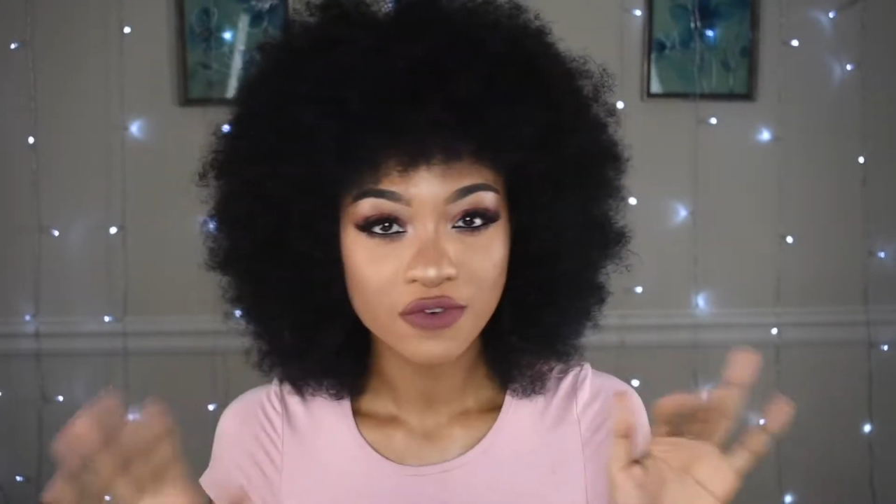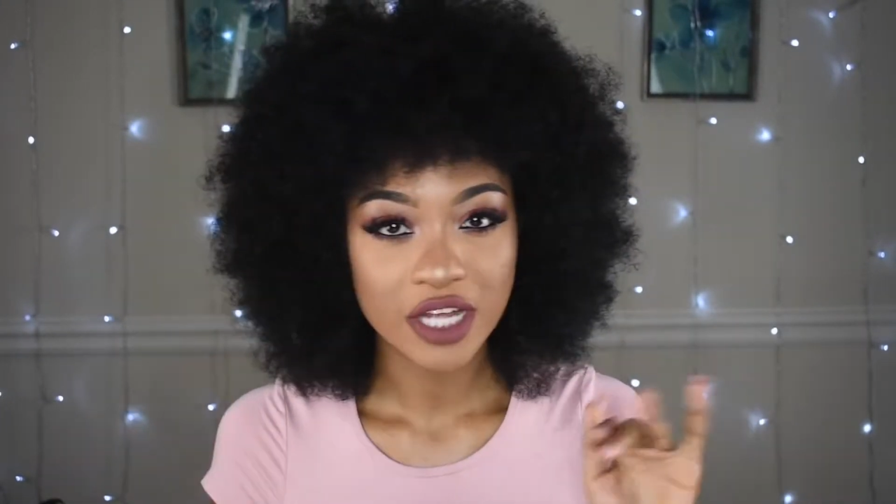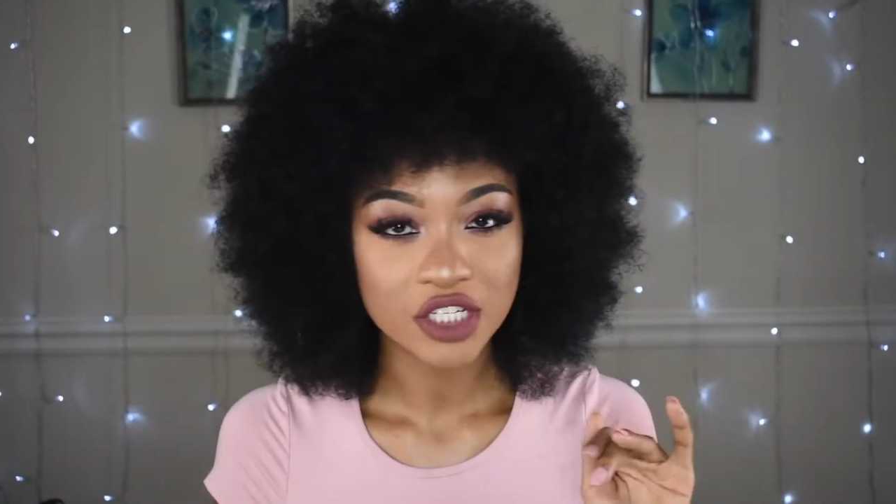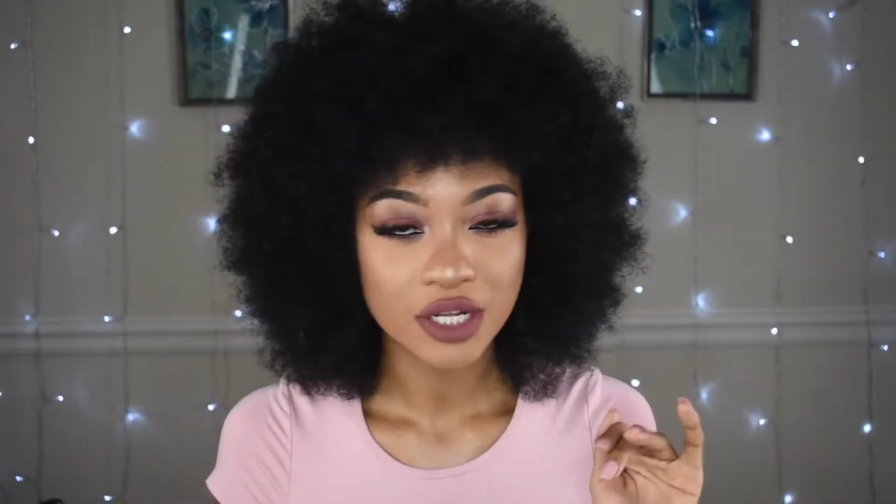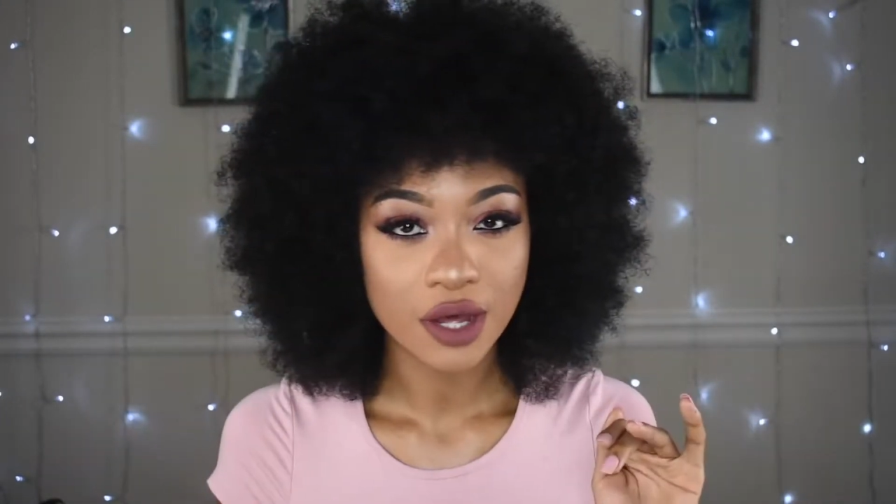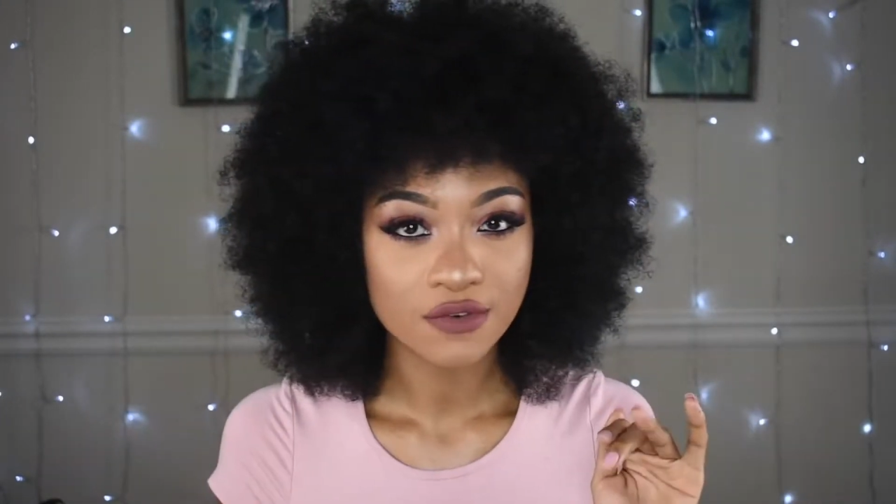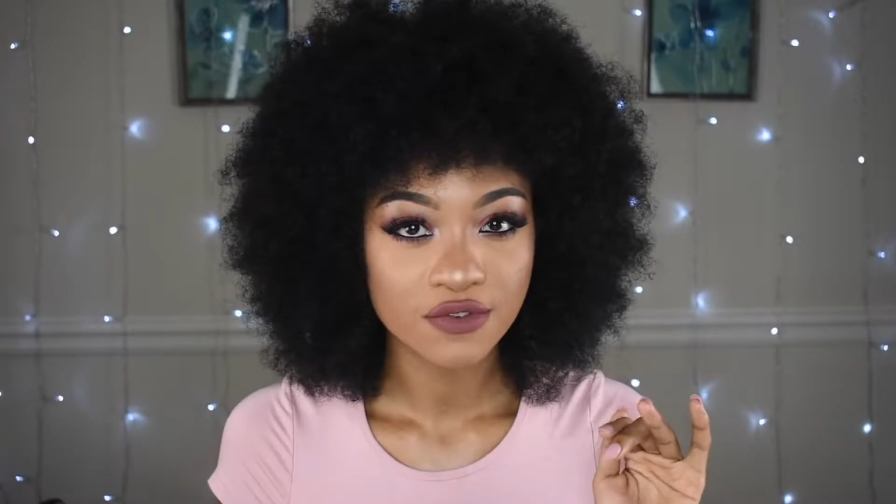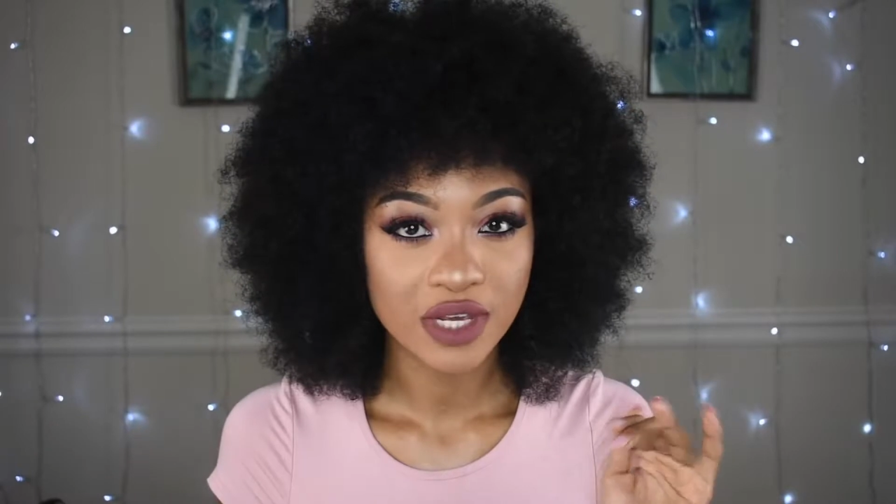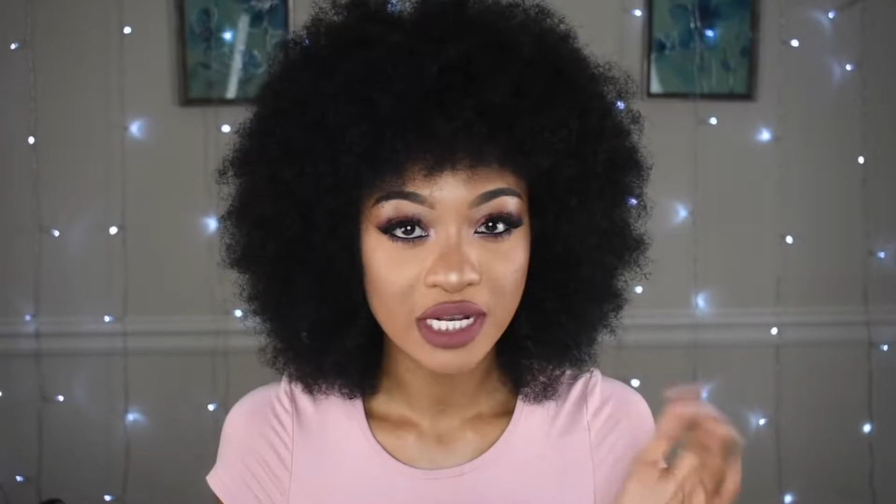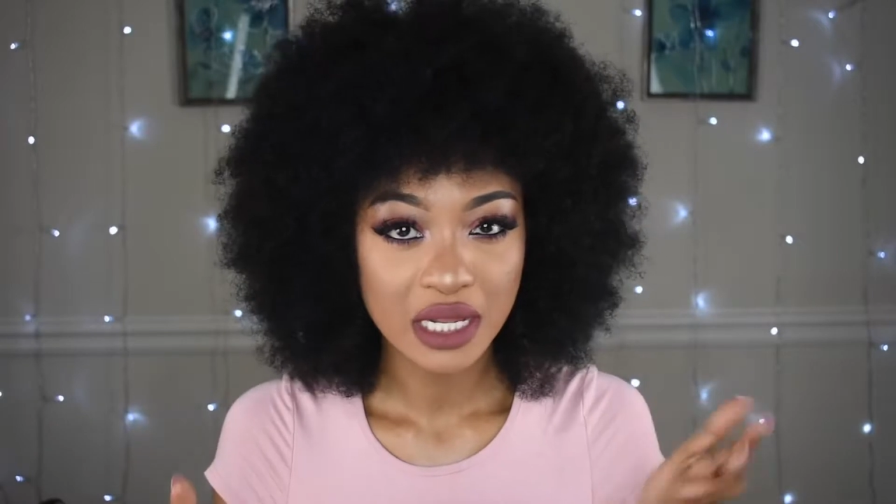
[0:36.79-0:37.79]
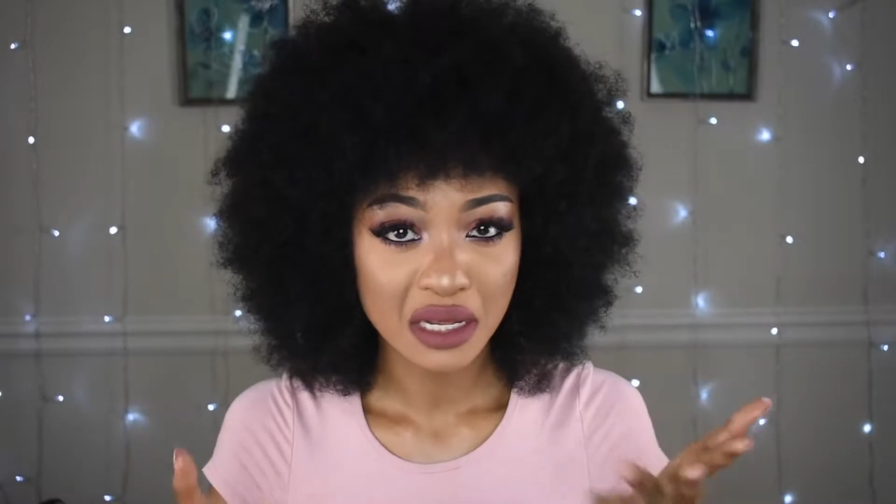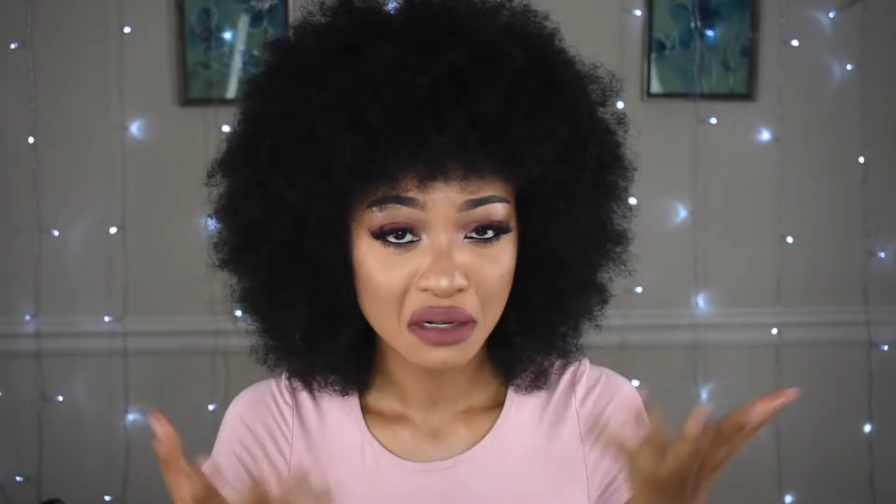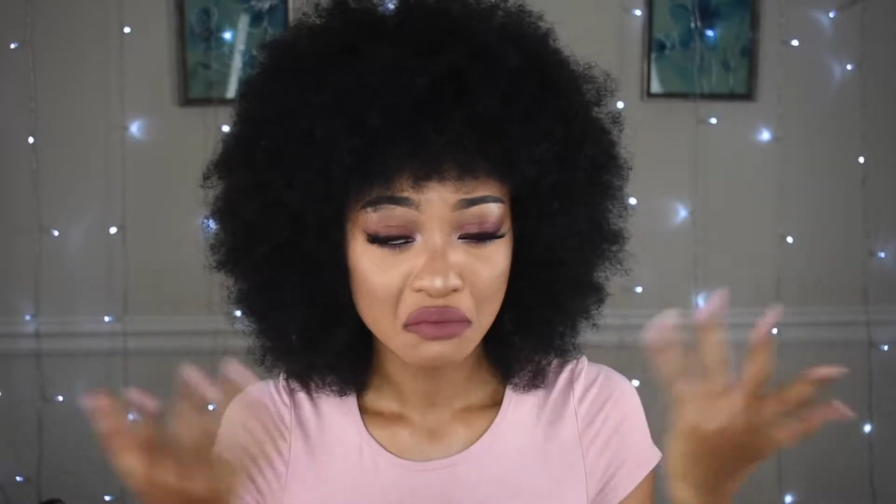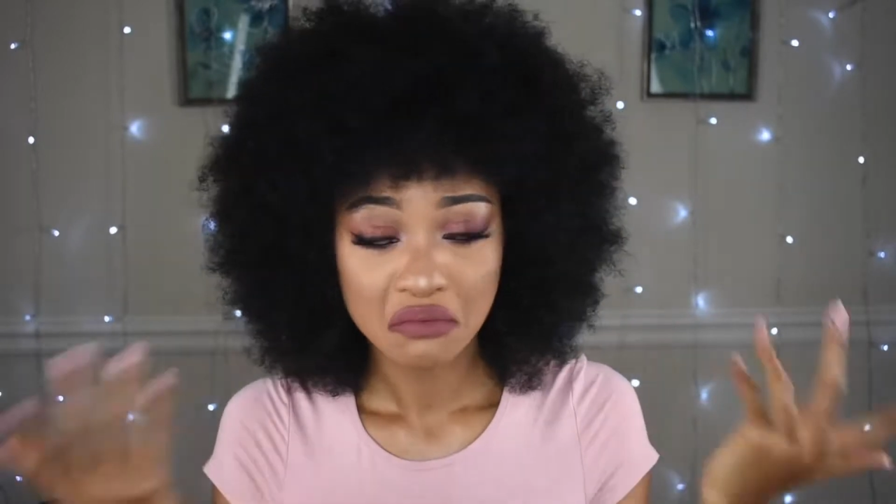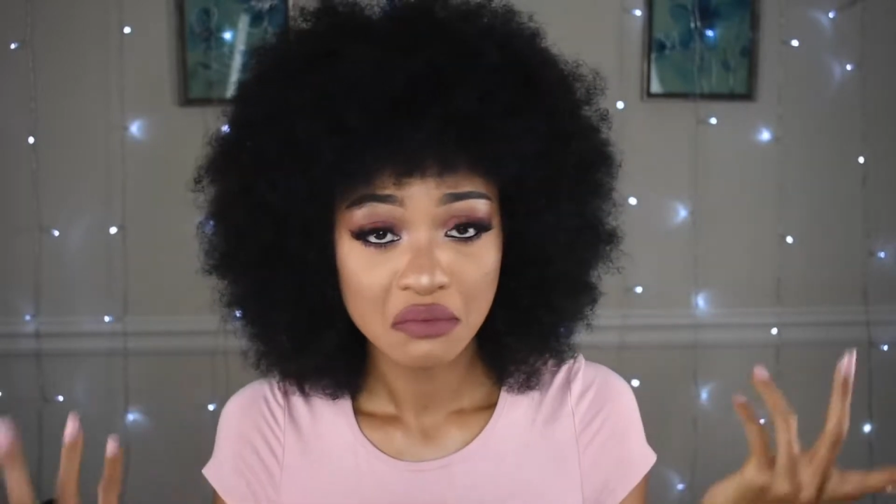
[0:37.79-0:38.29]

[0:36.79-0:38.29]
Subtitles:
fashion outfit, and